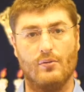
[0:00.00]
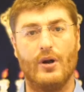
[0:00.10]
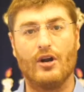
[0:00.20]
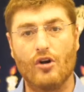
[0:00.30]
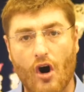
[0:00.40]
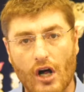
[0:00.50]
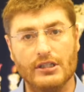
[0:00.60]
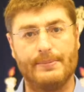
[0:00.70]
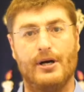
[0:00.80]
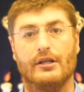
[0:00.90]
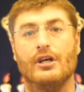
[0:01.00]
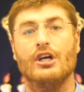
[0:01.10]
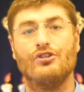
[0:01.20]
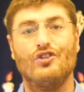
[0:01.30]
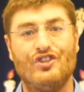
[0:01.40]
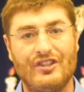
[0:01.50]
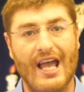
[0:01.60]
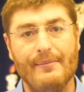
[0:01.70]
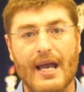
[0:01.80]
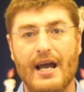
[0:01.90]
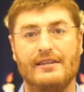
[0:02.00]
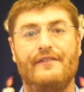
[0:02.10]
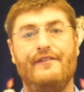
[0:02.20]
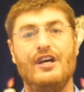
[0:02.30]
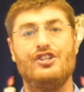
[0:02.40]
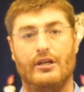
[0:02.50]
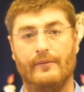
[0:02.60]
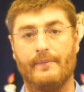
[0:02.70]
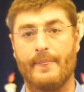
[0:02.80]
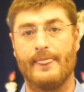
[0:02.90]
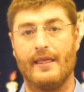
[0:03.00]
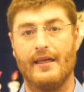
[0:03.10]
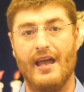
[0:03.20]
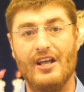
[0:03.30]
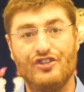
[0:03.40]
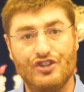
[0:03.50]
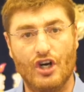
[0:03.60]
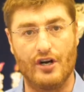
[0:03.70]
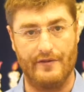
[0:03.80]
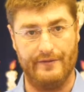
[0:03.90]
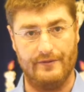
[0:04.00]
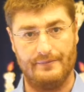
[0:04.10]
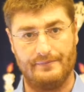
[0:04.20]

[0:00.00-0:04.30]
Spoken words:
We are called upon to stand behind the vision and serve.